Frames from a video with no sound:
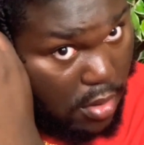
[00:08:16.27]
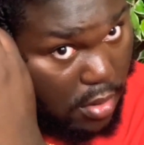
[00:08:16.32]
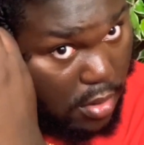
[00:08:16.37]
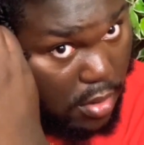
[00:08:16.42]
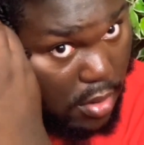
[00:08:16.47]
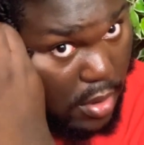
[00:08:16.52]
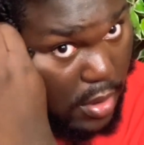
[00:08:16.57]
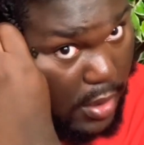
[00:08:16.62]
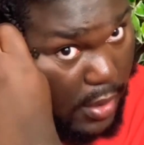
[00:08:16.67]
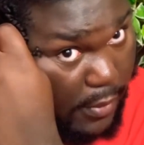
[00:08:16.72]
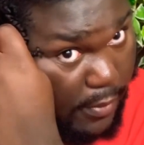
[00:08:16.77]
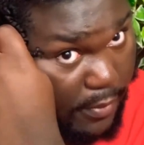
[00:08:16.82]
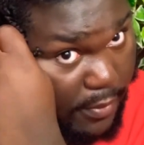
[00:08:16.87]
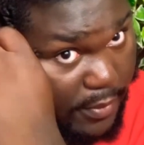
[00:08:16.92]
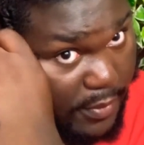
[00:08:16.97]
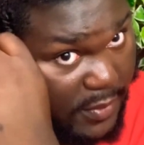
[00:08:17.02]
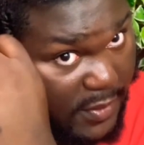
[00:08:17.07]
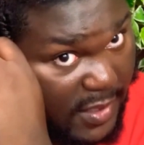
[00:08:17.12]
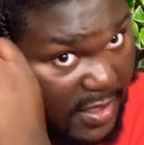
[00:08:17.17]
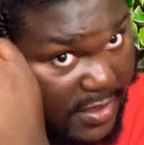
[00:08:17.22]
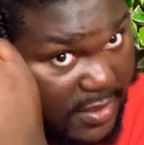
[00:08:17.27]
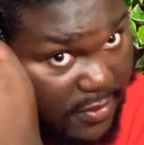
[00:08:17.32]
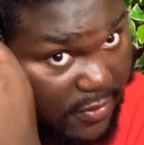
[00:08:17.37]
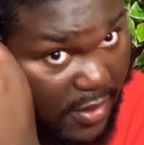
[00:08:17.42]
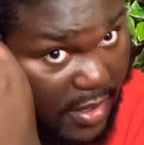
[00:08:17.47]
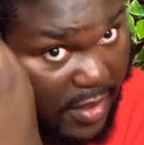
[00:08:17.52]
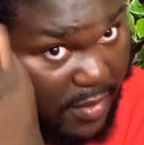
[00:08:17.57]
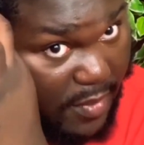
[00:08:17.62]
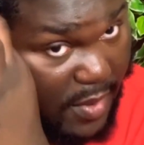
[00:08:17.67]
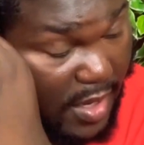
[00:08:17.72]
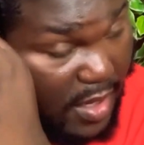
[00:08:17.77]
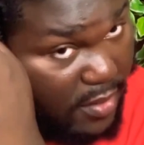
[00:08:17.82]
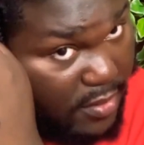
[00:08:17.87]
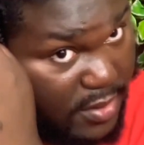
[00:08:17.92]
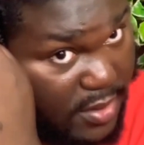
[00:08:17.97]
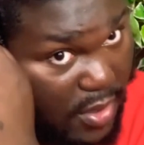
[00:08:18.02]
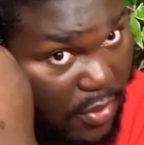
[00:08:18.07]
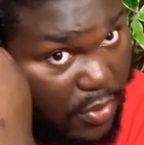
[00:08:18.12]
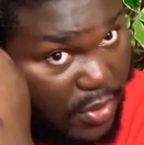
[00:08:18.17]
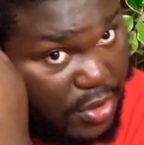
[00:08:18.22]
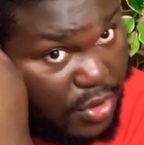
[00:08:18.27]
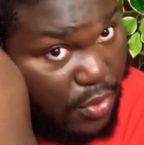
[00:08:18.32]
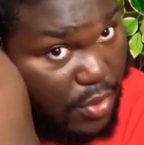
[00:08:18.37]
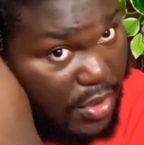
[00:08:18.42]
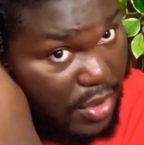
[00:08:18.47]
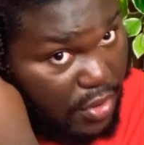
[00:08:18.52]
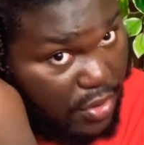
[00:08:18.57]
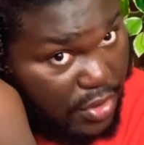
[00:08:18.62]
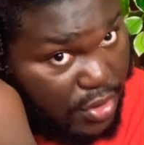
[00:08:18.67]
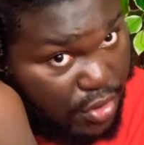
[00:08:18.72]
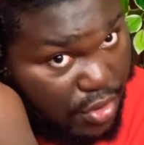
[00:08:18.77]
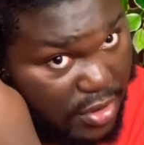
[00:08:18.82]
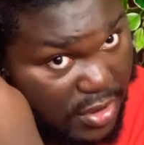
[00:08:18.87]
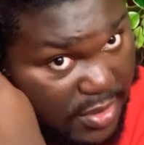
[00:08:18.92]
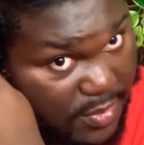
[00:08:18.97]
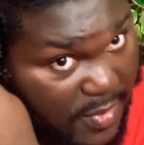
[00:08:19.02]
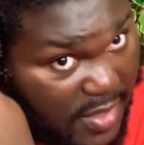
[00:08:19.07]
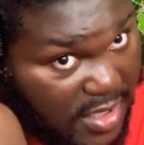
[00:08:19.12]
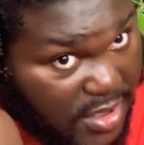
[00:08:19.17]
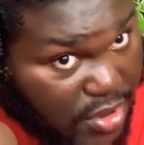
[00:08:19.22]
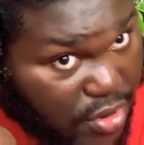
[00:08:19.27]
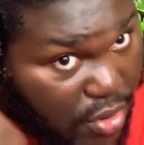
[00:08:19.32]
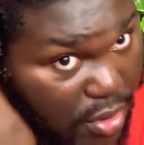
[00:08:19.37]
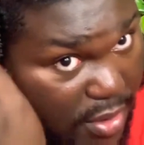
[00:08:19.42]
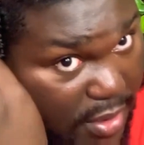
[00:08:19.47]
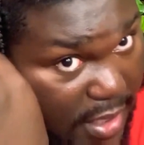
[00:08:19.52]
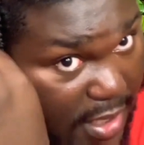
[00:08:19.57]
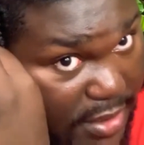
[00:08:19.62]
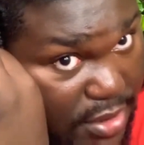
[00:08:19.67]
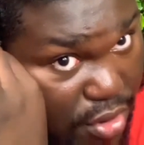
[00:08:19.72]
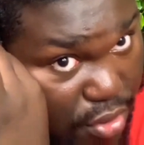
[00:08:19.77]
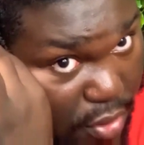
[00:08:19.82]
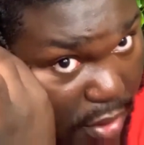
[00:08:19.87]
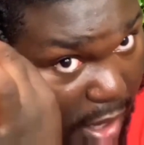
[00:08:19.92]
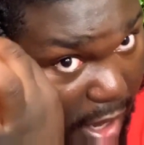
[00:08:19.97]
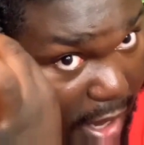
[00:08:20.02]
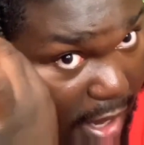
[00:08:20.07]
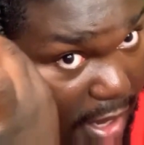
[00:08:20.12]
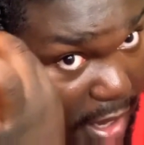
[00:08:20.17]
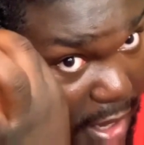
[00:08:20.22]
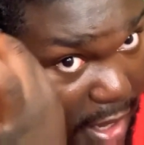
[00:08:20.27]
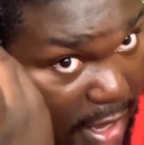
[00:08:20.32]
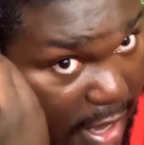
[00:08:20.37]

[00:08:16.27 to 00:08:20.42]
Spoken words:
Yeah, that's the right amount. So what you want to do is you just make sure that you got